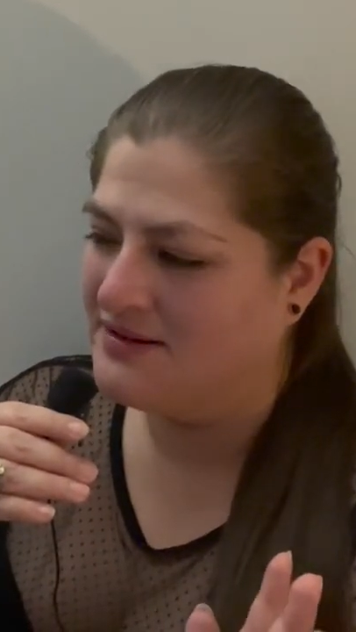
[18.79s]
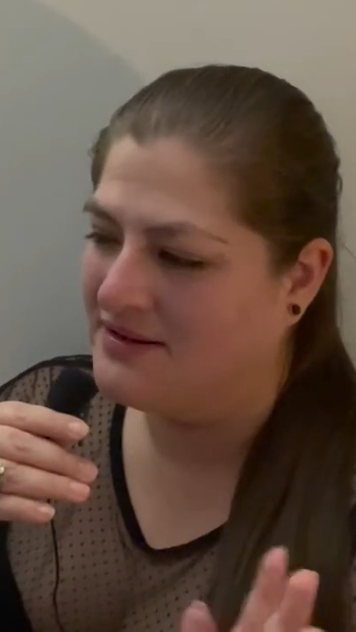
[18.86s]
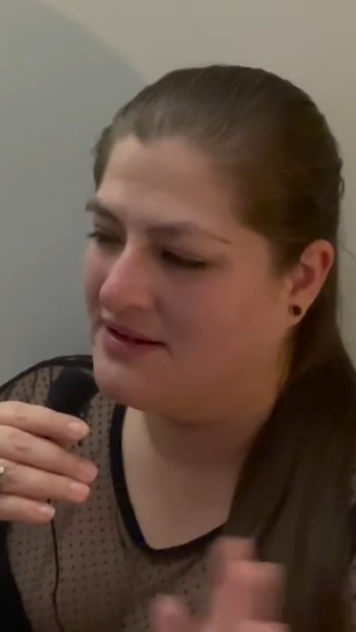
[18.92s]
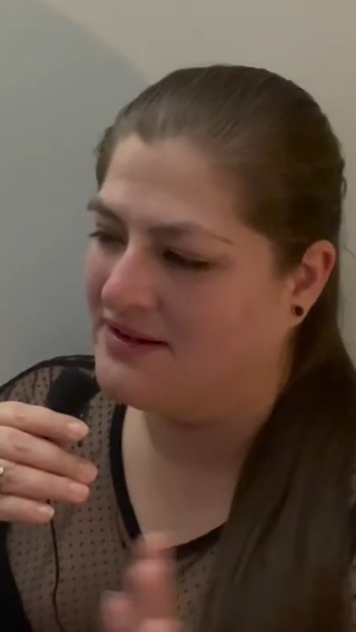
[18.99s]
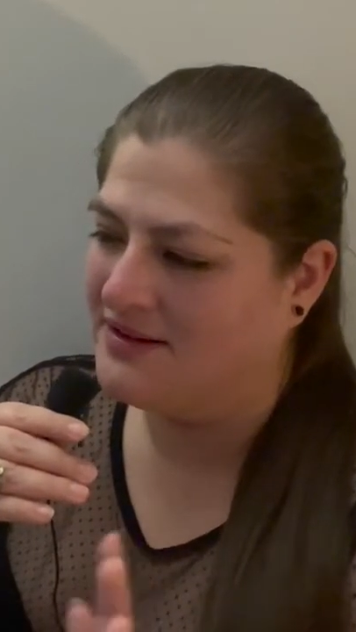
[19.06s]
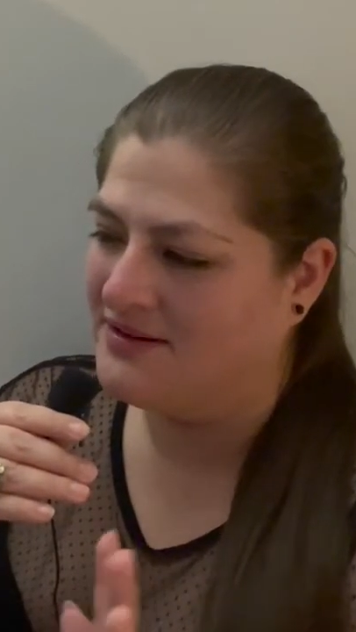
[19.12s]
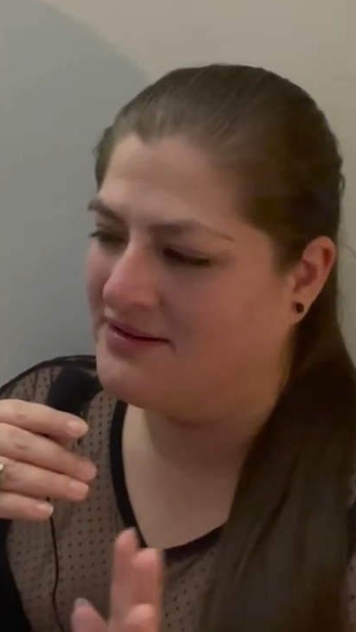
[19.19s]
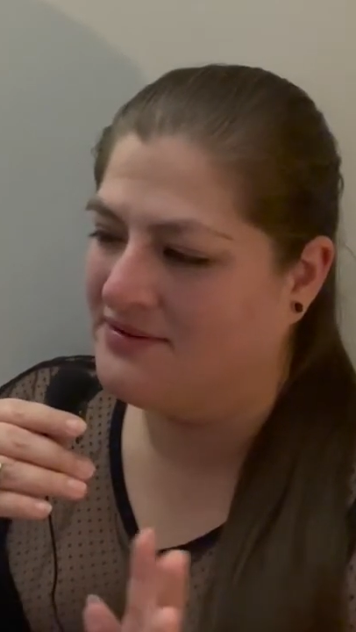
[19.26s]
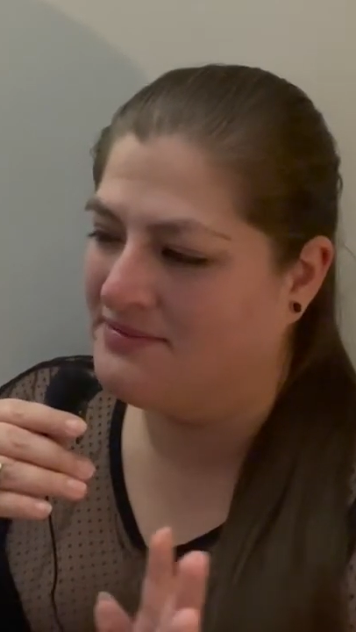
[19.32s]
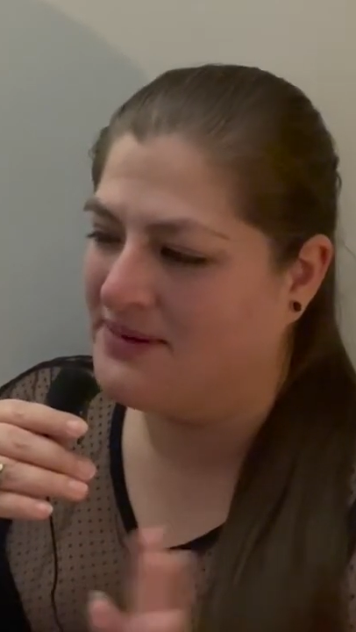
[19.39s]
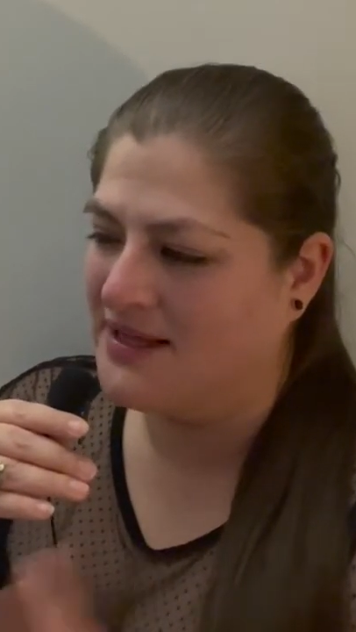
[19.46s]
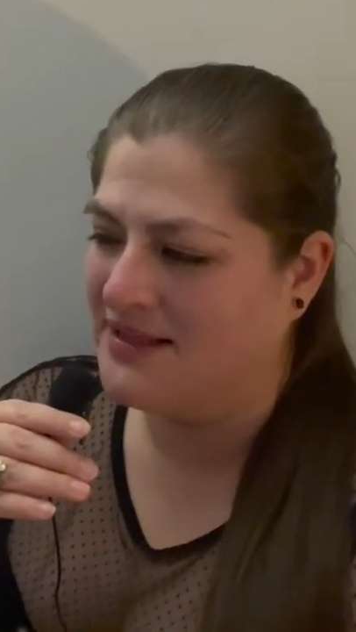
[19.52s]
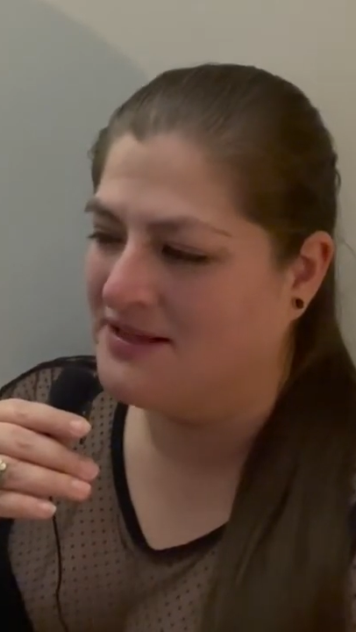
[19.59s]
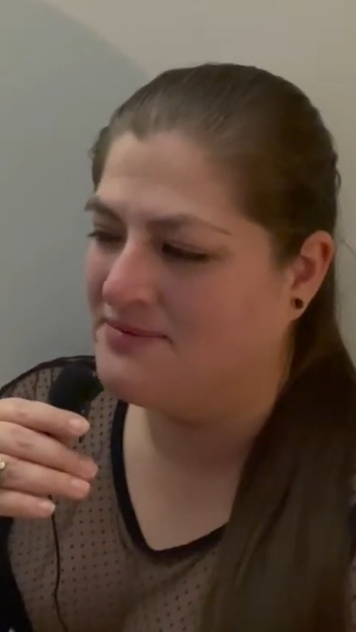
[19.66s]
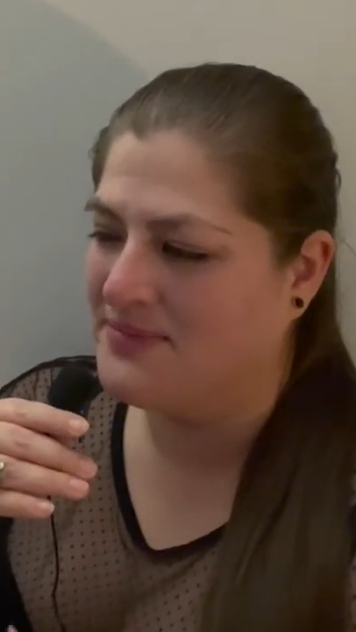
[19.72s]

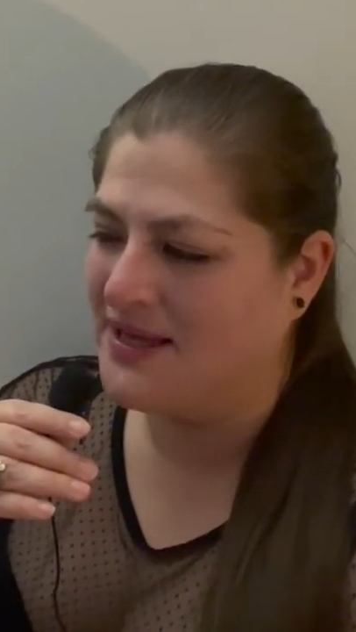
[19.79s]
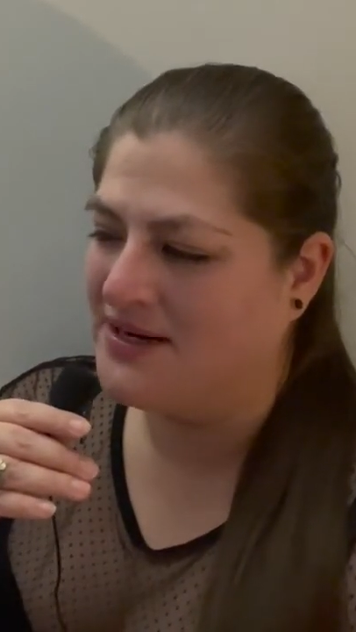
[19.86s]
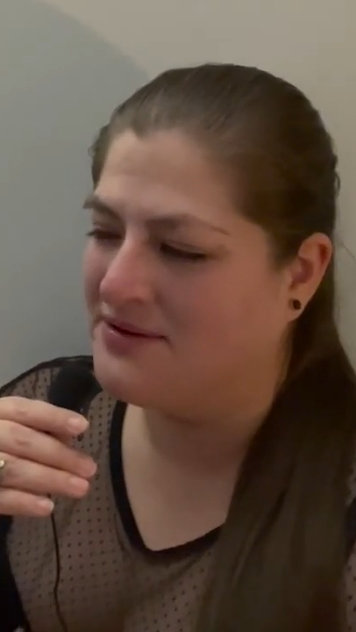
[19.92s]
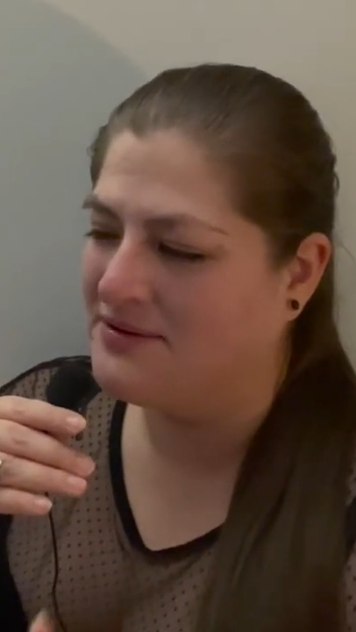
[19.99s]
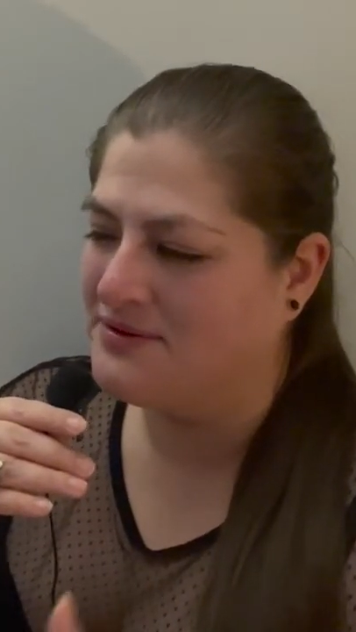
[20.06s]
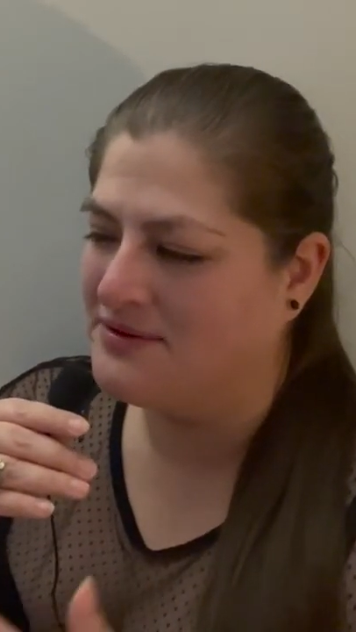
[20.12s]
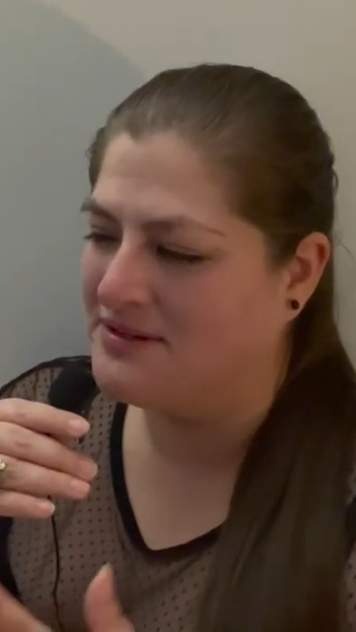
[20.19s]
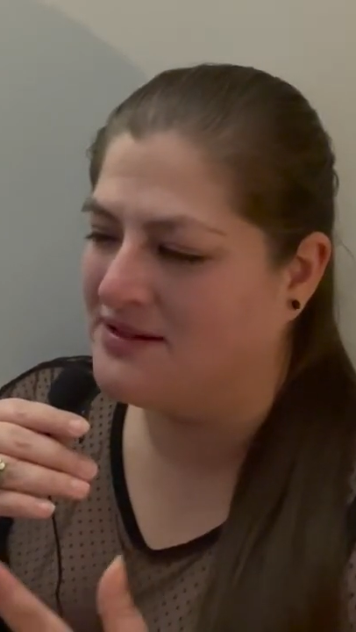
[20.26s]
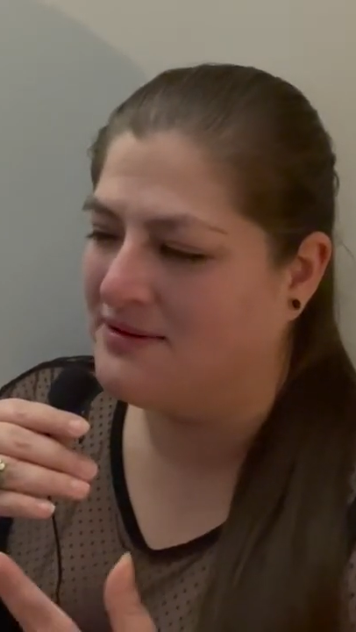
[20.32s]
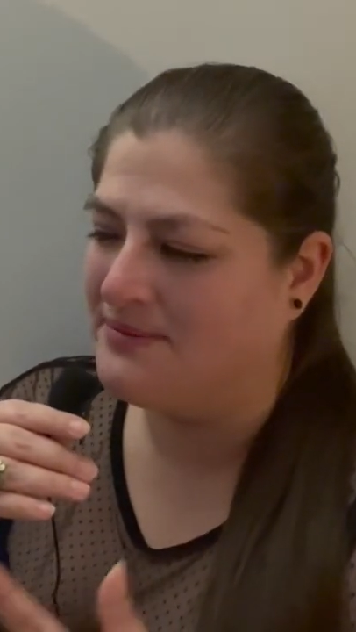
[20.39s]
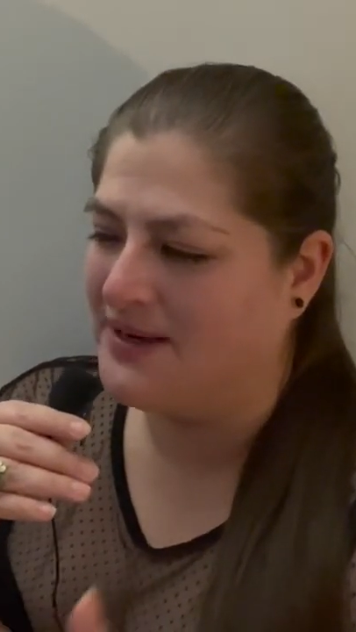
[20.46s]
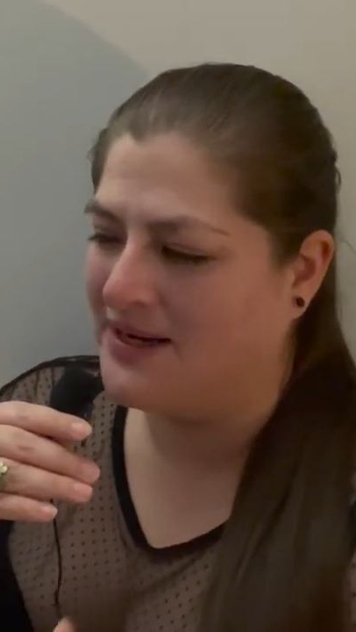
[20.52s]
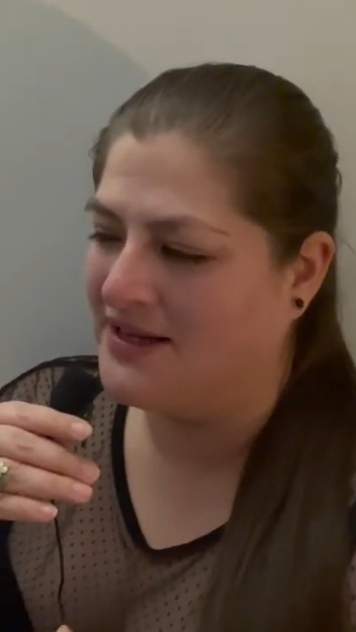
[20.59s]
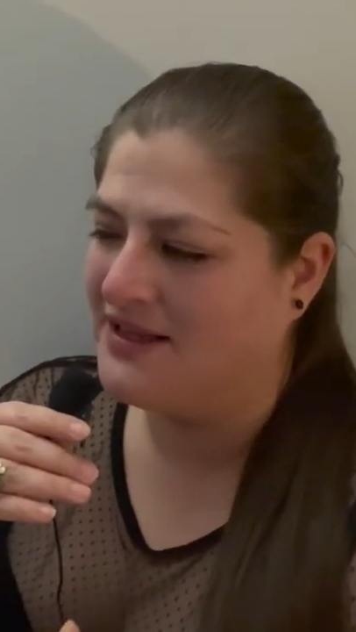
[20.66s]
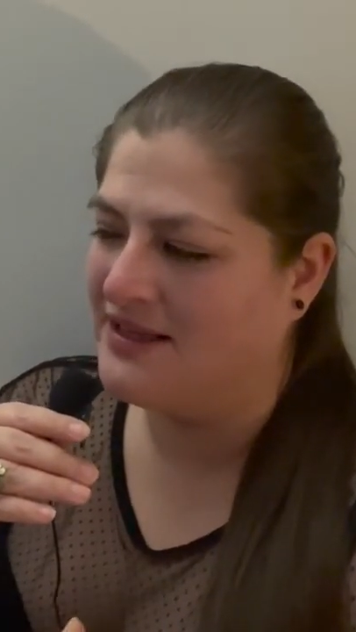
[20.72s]
by this band called
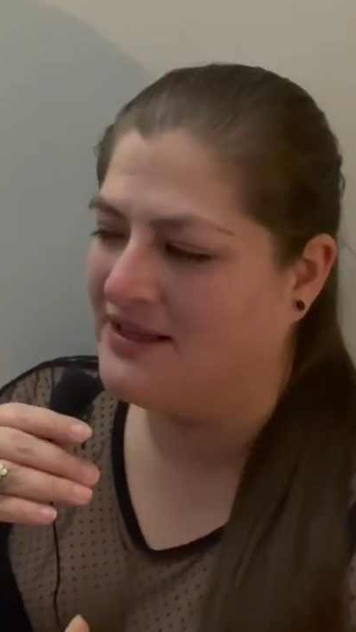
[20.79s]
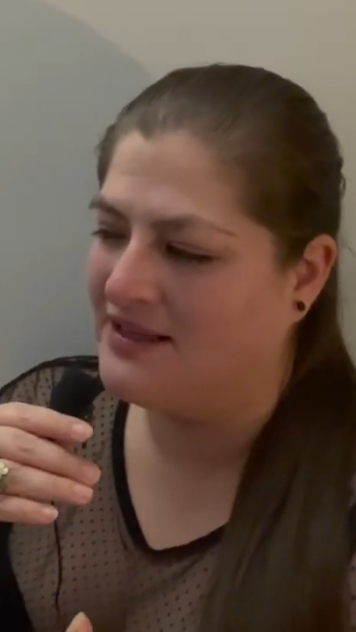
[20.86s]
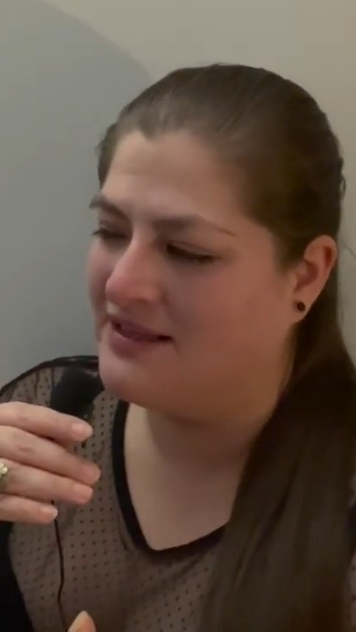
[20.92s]
Tabahi,